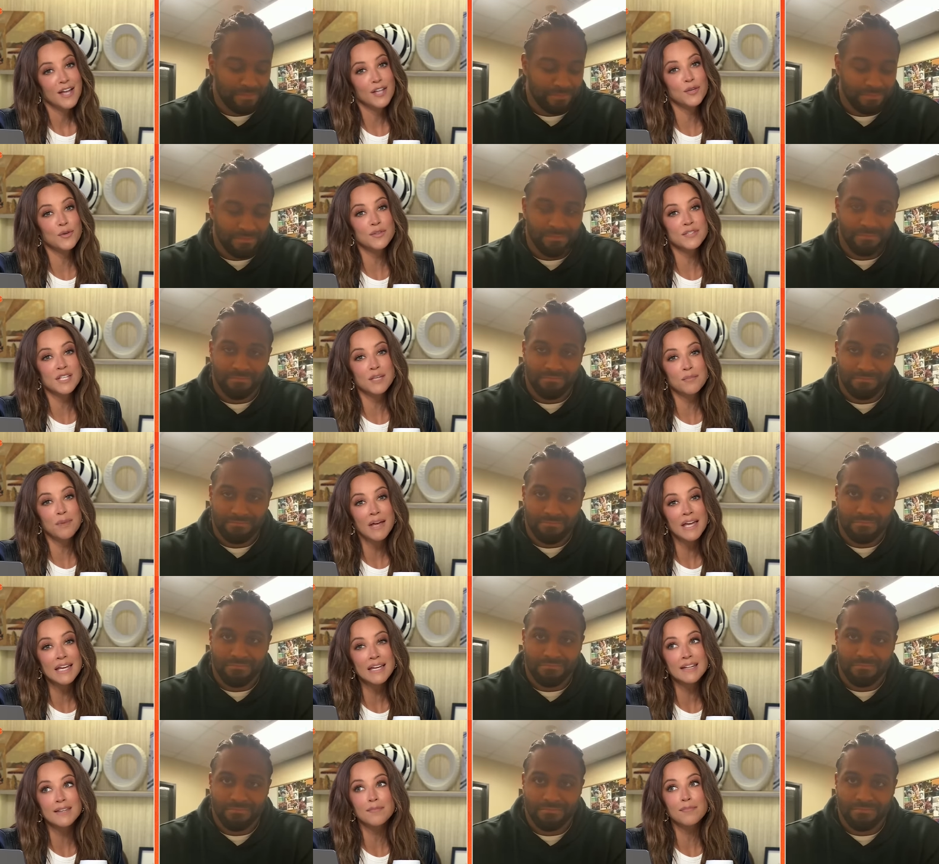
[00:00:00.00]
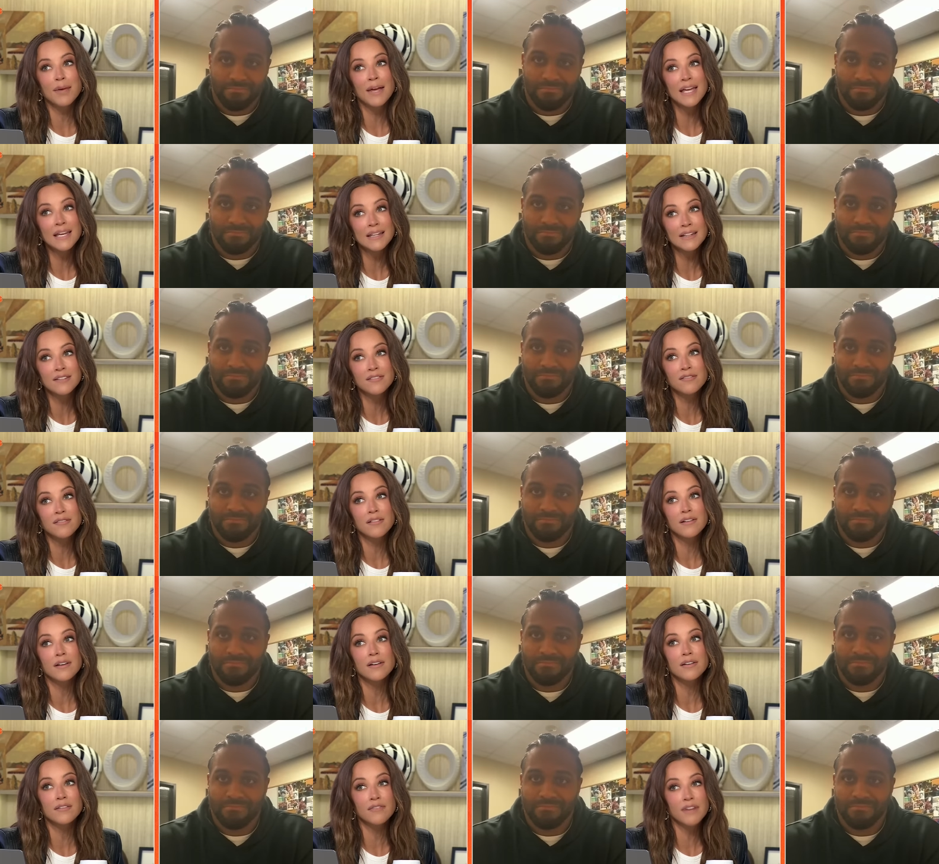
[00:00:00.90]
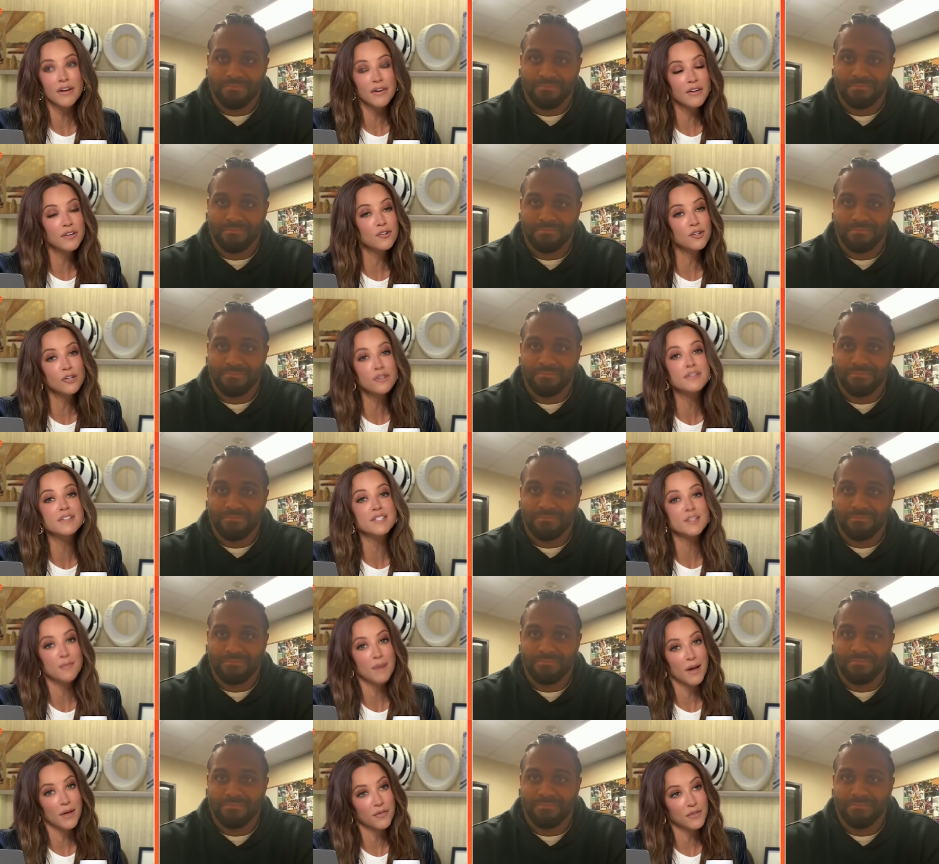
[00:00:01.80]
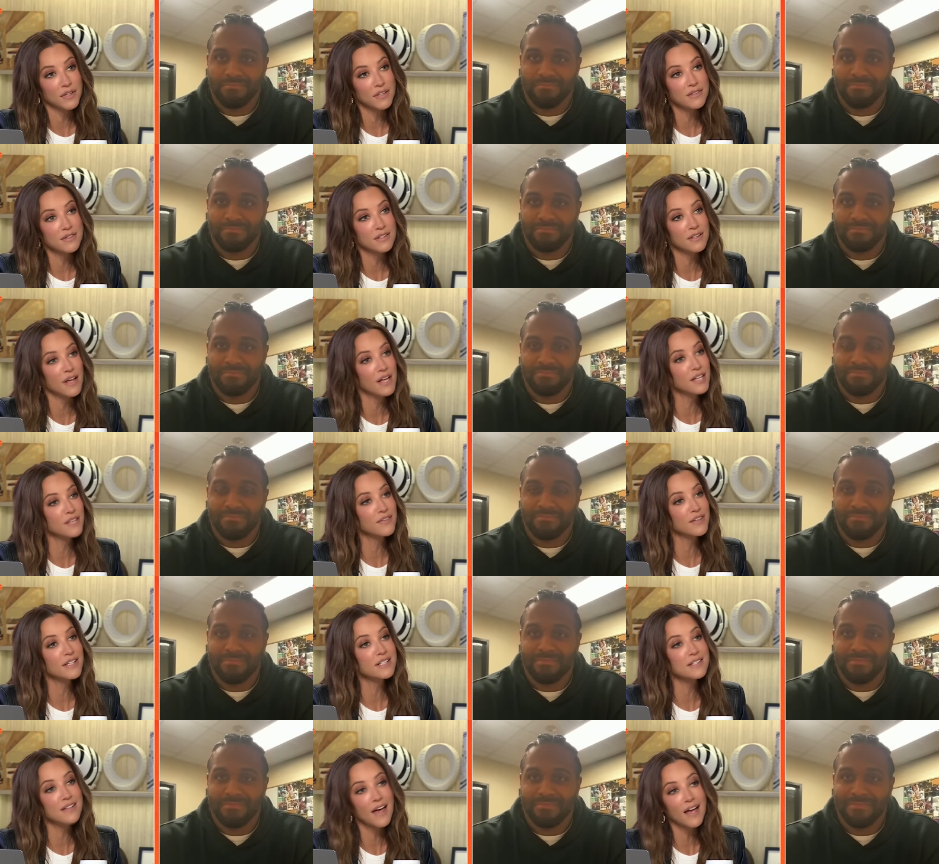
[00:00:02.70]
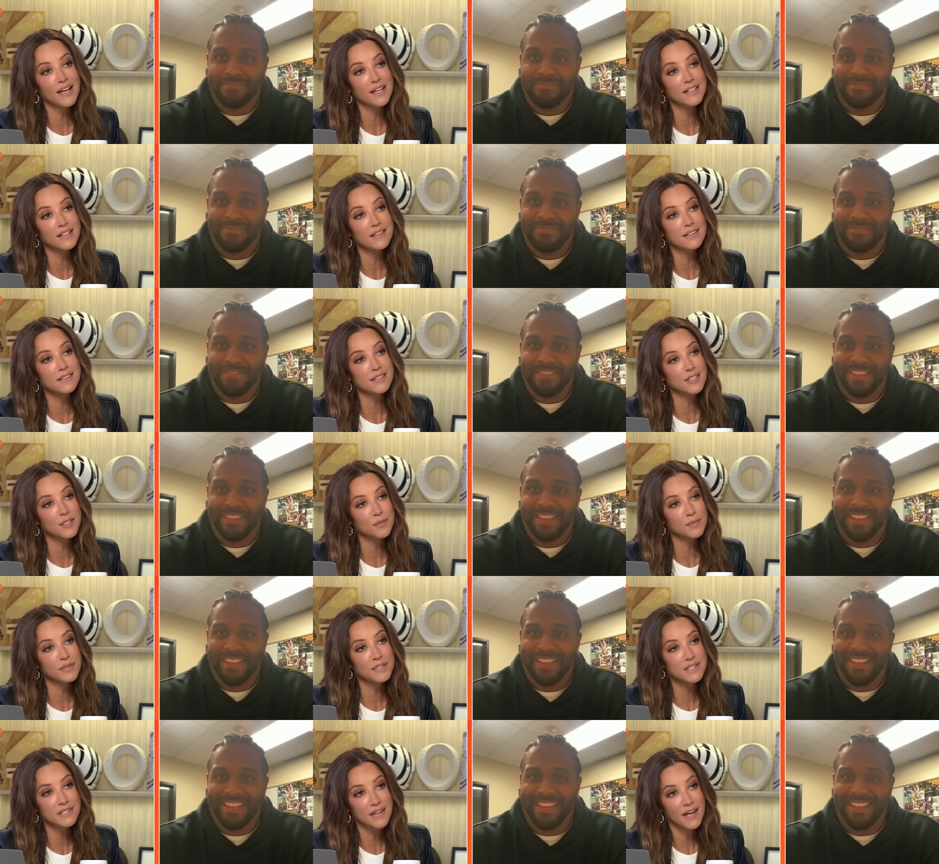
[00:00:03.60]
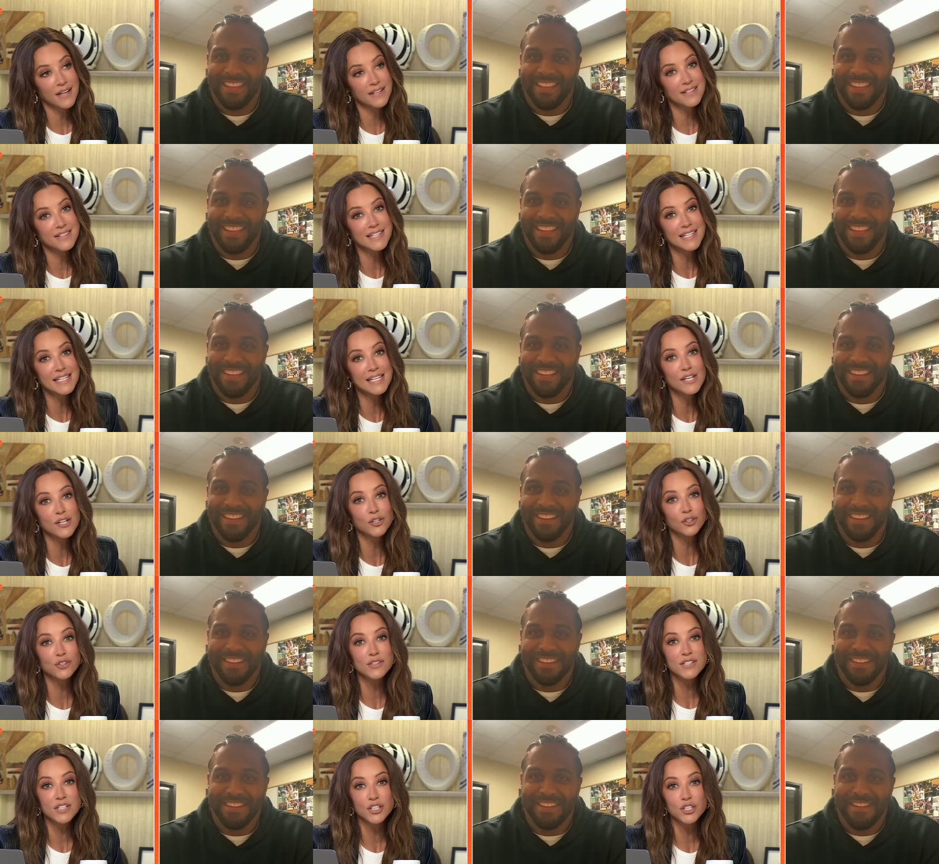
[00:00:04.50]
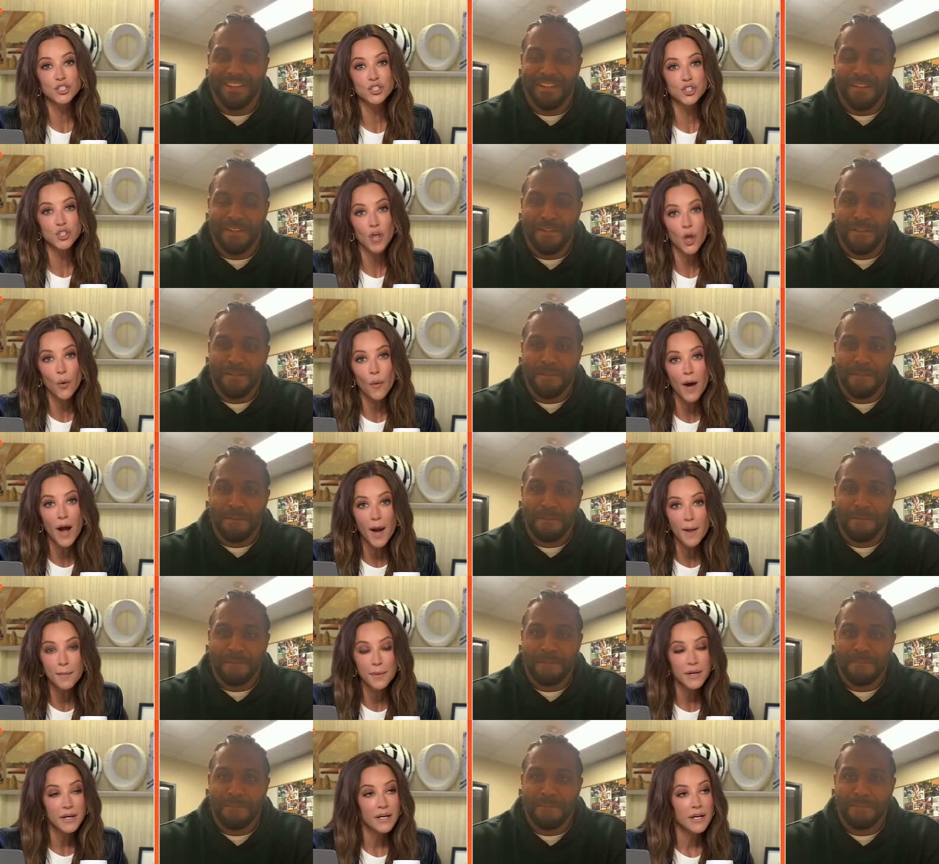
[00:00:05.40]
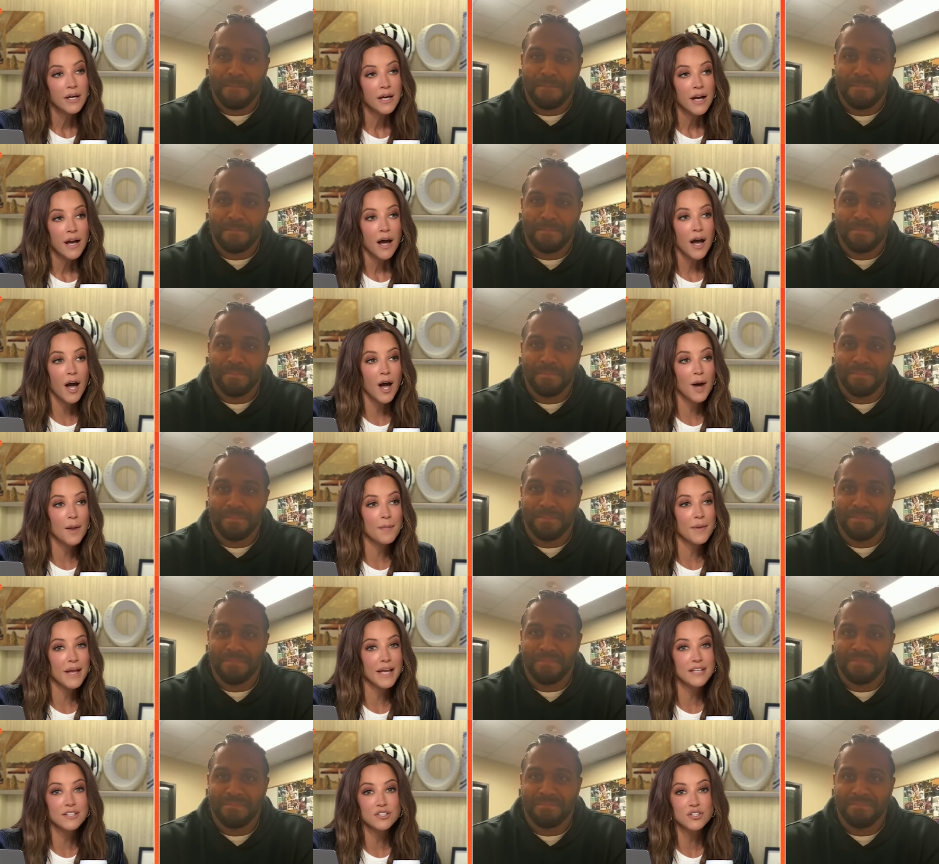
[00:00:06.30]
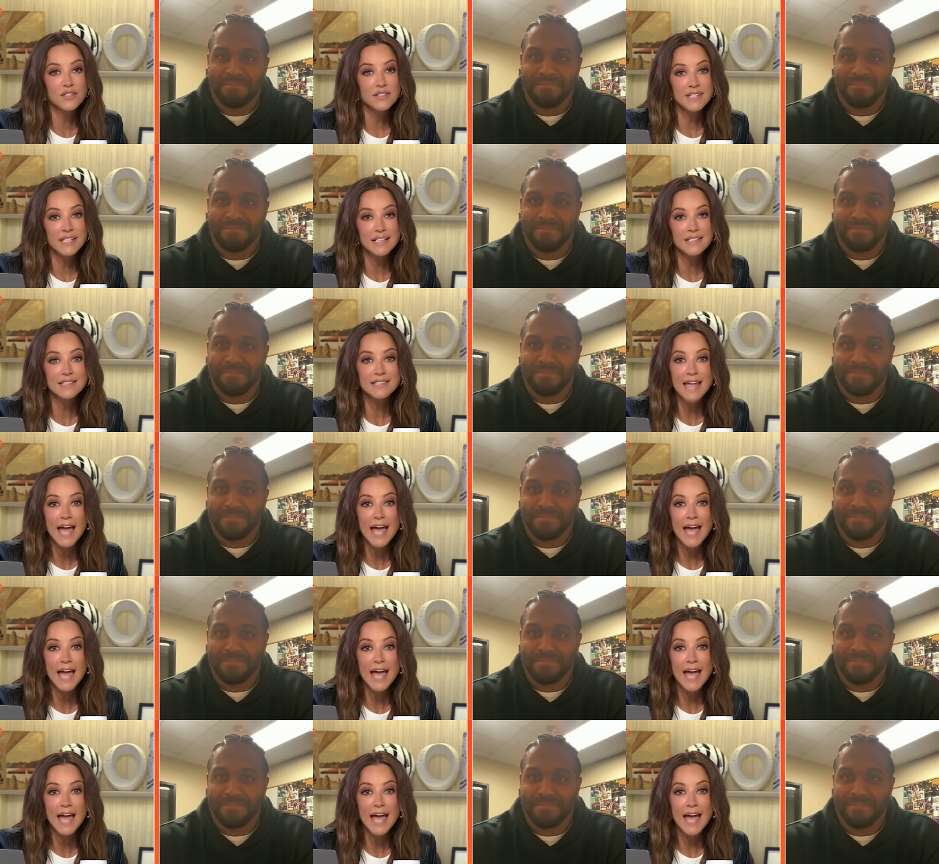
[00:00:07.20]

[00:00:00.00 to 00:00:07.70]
Speaker 1: And you said Peyton. Peyton very nervous about this. A lot of anxiety, sleepless nights, thinking you're just going to show up um, and just like